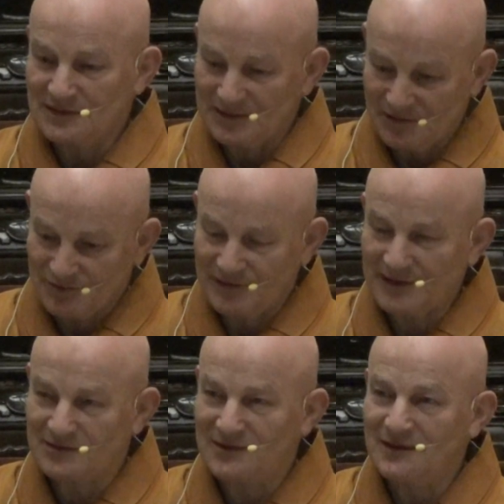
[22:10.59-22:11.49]
In
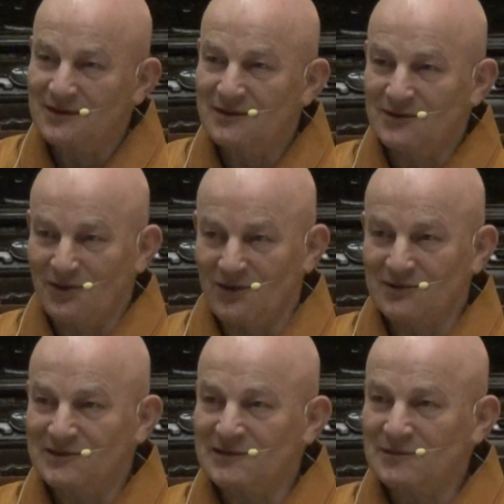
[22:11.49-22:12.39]
fact, all
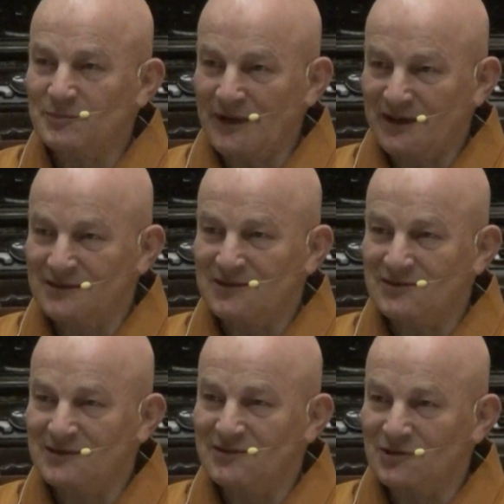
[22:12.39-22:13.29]
the practices